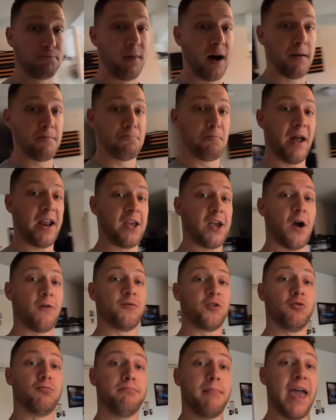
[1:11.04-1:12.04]
but many
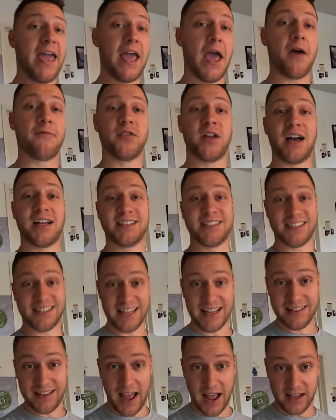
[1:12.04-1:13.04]
of you may have not
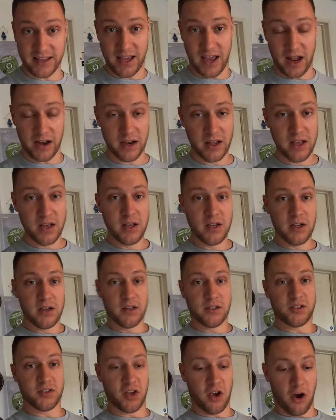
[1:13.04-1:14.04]
seen that yet.
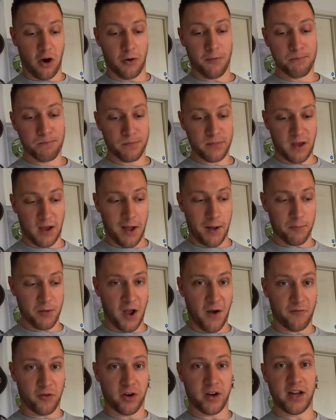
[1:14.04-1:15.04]
So uh, I'm
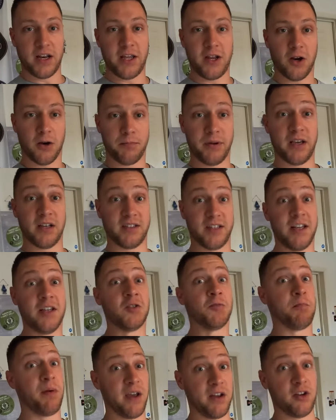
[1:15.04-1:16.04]
covering it here because it
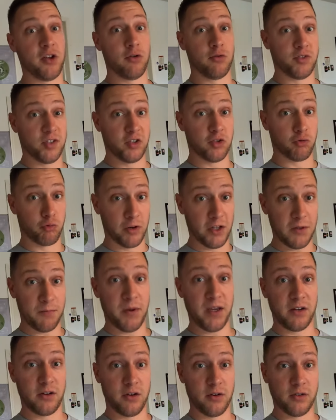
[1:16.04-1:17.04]
is big news. It's really
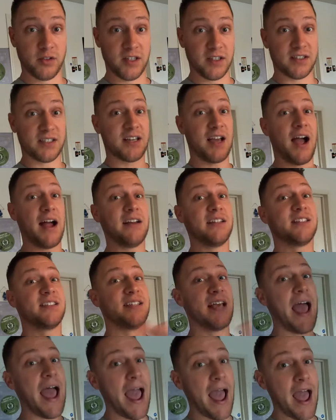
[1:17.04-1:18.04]
big news. It's kind of
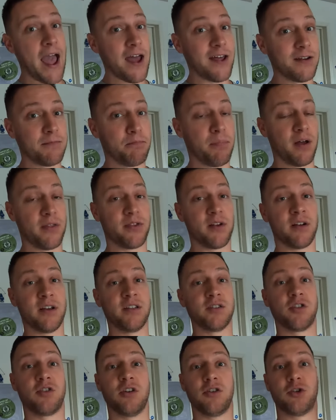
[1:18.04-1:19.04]
sad, but there
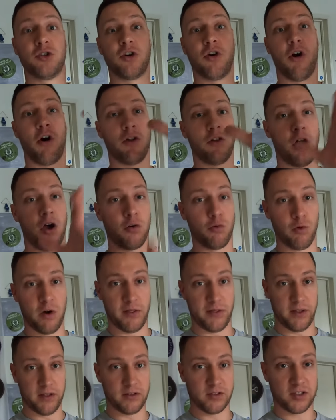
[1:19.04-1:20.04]
is good to go along
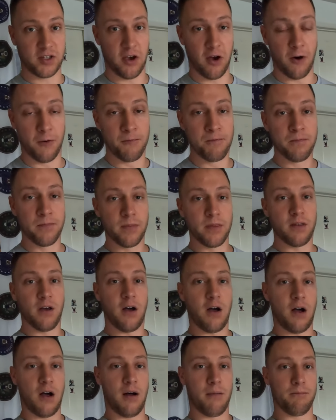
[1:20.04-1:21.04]
with it. So
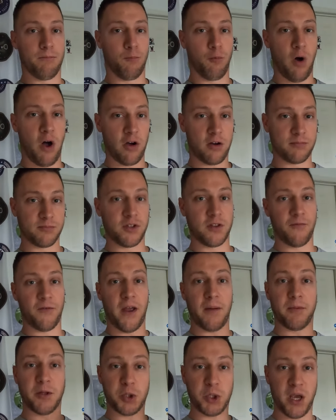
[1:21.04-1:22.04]
um, welcome to the
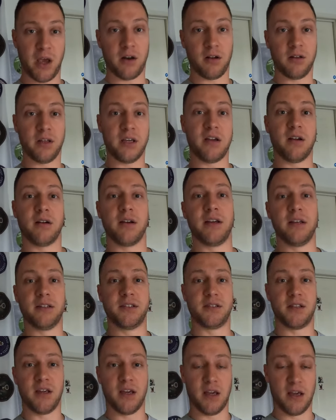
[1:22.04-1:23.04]
family channel. Here
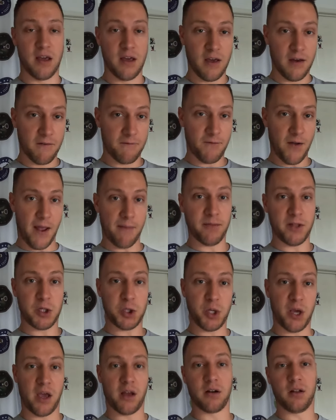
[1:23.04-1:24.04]
is the family
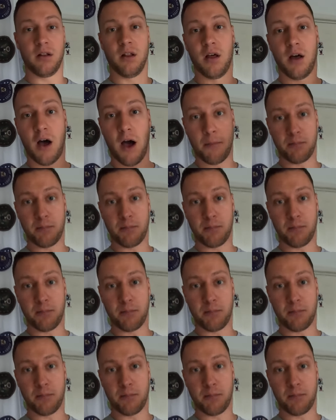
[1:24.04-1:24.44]
channel